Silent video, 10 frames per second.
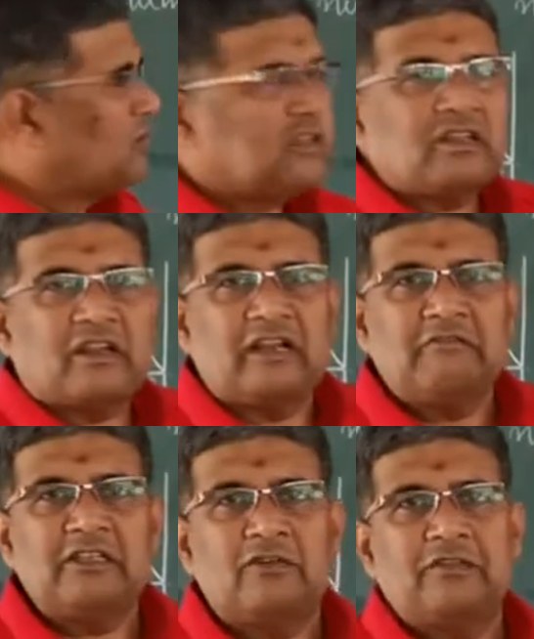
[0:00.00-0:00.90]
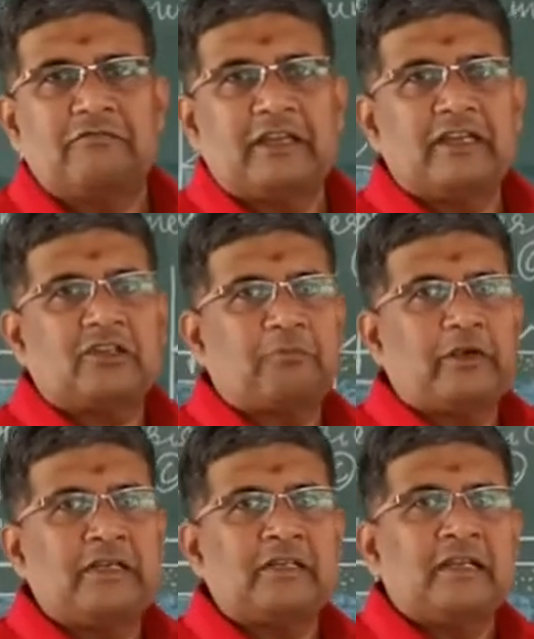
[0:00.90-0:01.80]
is the relevance of the various
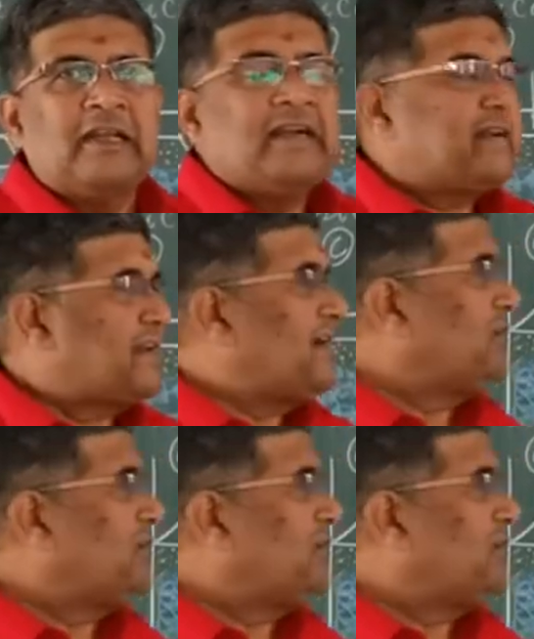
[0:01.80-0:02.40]
points. Try